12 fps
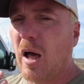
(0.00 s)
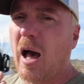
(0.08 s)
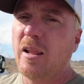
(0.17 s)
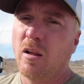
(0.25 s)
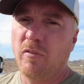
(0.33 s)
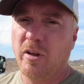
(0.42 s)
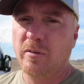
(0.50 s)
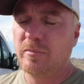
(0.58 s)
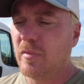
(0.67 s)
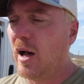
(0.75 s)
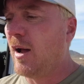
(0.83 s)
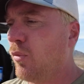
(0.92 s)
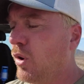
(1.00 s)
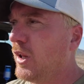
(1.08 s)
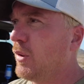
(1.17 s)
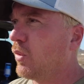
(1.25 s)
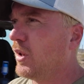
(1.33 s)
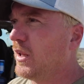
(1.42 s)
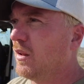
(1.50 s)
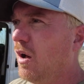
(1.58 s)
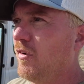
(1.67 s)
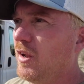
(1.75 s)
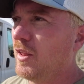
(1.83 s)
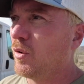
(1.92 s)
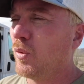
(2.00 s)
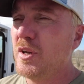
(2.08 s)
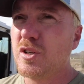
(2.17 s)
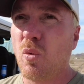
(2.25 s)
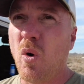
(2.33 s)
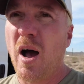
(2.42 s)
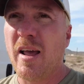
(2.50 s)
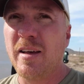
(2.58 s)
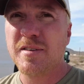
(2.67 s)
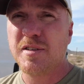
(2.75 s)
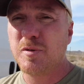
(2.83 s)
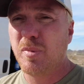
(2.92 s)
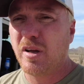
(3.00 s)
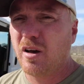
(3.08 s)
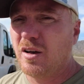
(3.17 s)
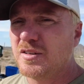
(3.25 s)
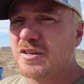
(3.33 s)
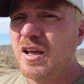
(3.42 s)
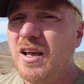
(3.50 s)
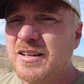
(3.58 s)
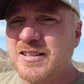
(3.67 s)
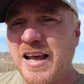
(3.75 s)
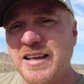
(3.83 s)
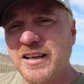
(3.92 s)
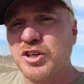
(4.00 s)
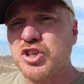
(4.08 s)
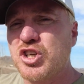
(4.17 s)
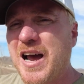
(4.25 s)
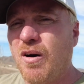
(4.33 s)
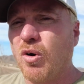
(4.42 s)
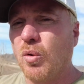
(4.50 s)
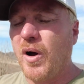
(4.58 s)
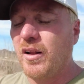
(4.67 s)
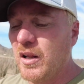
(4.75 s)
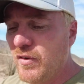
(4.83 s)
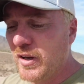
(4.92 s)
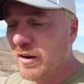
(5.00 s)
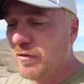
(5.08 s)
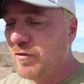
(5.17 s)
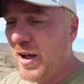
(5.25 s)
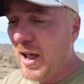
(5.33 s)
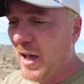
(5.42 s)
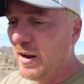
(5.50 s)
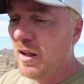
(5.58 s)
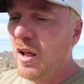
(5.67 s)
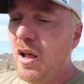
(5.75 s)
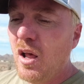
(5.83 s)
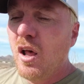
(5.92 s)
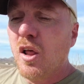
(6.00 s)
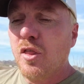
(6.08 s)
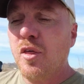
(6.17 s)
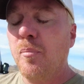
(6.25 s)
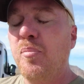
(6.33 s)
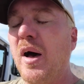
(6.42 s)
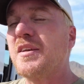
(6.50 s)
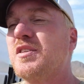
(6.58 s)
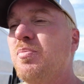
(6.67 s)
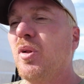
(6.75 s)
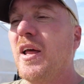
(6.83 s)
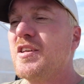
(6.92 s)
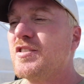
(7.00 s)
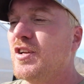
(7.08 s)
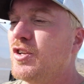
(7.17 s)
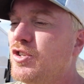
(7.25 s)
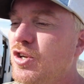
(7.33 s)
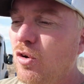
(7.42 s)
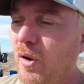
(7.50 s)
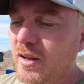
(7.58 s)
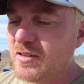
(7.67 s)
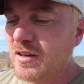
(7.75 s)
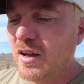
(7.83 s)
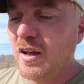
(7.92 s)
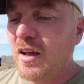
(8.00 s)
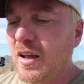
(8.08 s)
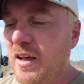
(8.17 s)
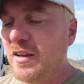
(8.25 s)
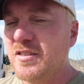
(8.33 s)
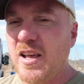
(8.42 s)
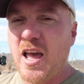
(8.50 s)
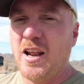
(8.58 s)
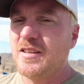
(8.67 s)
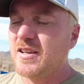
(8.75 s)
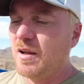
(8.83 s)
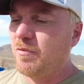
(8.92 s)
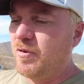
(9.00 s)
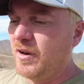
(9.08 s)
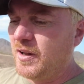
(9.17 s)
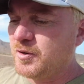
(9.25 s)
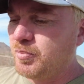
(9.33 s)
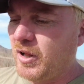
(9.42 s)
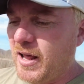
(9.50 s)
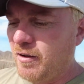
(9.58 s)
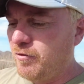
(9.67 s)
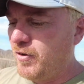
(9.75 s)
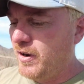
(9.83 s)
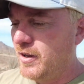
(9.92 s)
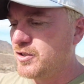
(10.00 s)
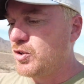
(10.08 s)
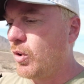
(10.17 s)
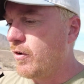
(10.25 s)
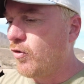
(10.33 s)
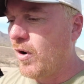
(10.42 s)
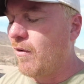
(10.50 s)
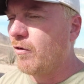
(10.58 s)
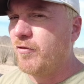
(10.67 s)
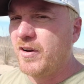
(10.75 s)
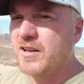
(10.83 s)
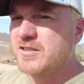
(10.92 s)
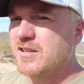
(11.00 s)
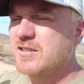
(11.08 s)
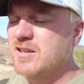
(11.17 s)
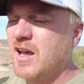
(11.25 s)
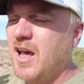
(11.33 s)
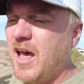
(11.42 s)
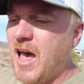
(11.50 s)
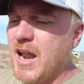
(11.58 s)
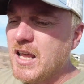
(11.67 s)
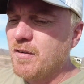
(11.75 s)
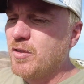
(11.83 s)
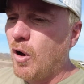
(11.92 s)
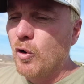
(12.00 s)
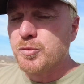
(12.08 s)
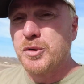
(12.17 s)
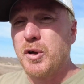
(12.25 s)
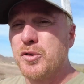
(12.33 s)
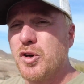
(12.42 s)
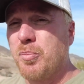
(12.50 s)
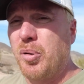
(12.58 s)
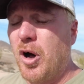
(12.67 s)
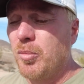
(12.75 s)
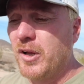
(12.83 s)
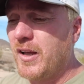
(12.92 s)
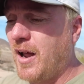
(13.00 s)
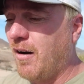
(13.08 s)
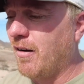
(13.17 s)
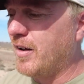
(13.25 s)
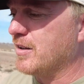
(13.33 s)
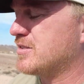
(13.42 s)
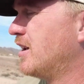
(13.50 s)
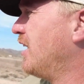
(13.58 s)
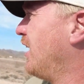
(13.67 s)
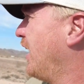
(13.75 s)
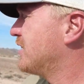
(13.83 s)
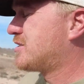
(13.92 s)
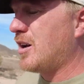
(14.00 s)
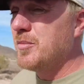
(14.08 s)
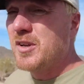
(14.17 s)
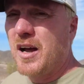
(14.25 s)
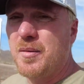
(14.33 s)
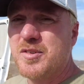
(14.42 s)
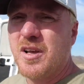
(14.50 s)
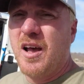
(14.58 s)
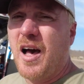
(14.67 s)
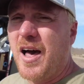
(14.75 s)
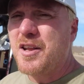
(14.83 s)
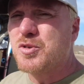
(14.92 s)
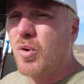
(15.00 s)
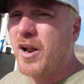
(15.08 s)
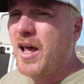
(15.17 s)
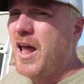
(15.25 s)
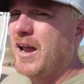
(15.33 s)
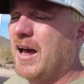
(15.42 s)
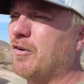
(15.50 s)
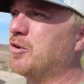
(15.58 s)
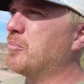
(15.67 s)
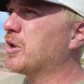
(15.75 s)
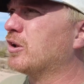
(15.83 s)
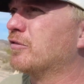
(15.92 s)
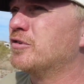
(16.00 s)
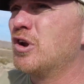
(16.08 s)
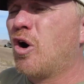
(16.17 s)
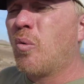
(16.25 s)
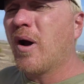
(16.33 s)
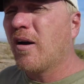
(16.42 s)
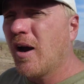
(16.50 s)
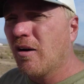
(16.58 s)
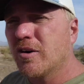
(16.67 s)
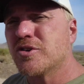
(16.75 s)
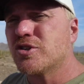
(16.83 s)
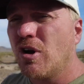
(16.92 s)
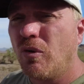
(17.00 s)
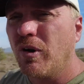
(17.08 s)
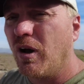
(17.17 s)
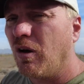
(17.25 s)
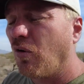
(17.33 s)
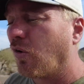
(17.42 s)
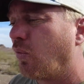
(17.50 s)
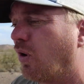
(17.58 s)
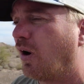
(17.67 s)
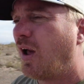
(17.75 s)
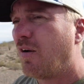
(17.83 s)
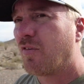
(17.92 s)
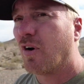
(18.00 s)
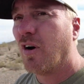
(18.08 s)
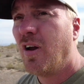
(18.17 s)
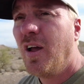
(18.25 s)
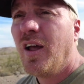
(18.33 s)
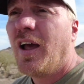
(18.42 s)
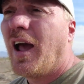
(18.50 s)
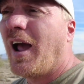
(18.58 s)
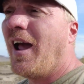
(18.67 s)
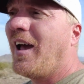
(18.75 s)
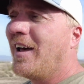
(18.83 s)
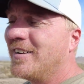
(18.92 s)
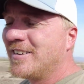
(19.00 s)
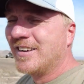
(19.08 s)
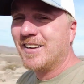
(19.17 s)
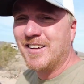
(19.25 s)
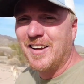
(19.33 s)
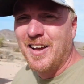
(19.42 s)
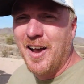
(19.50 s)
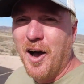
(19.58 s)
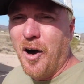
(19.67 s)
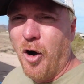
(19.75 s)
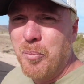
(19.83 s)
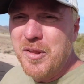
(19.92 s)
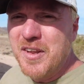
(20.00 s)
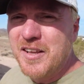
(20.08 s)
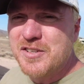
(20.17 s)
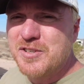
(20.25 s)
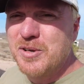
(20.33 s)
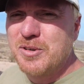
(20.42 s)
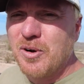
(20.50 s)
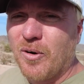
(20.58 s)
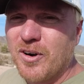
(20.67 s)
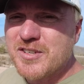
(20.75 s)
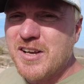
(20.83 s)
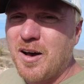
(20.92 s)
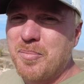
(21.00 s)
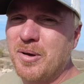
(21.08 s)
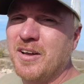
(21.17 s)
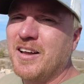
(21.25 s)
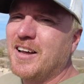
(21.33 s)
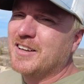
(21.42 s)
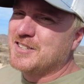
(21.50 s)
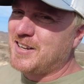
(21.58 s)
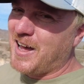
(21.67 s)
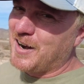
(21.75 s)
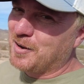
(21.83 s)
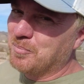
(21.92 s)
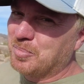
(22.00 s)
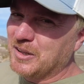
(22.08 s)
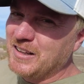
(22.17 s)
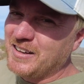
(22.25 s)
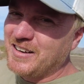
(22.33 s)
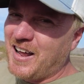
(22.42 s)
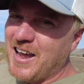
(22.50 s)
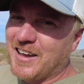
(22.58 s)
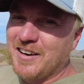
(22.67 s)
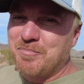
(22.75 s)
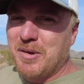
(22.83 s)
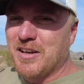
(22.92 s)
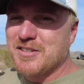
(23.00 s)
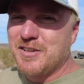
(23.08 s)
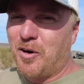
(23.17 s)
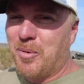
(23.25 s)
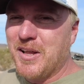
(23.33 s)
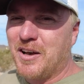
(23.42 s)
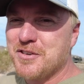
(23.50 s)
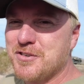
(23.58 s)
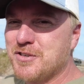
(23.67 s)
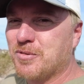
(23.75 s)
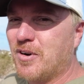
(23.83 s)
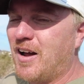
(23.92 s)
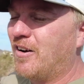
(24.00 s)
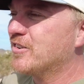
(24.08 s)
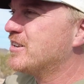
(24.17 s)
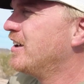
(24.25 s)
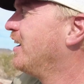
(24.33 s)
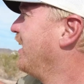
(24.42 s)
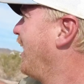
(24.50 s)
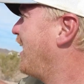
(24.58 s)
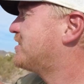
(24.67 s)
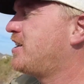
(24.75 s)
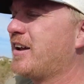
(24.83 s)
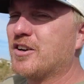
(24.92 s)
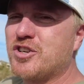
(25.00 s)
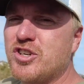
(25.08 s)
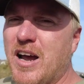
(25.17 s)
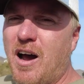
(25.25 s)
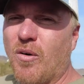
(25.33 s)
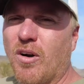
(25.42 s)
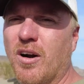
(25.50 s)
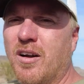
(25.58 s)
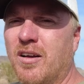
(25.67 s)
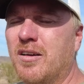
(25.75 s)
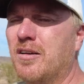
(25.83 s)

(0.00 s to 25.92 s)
I love it. I really, really love it. And the reason why is because taking a shower while living in a van, the best place to do it is Anytime Fitness, Planet Fitness, 24-hour Fitnesses, any of those. But those are public areas. And sometimes I just want to hang out in the middle of nowhere, Arizona, or wherever, and open these two doors up, stand completely naked because nobody else is around, and take a shower